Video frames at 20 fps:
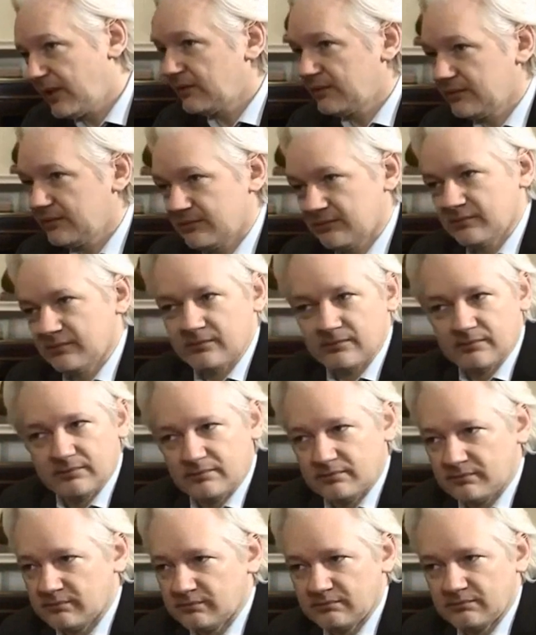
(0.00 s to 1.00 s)
and
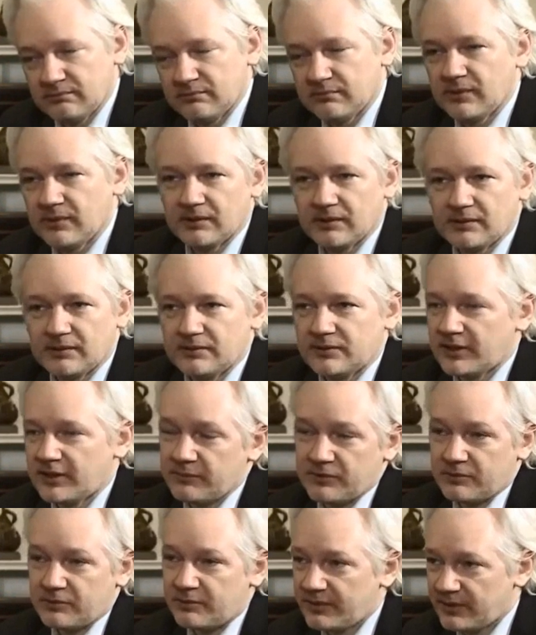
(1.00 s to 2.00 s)
it
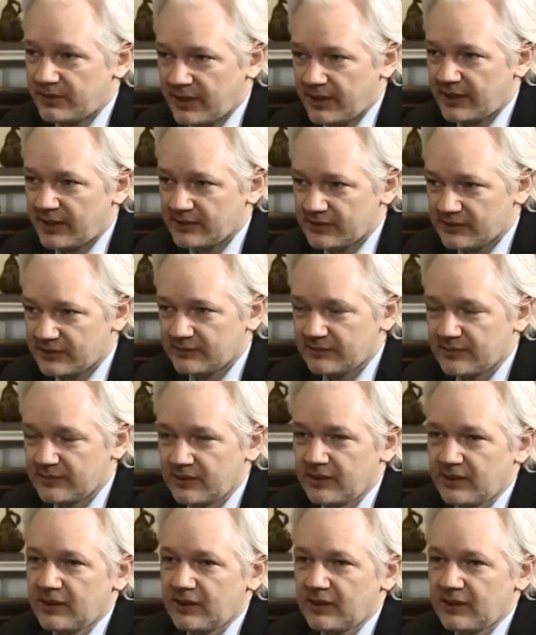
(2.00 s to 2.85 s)
seems to be the case.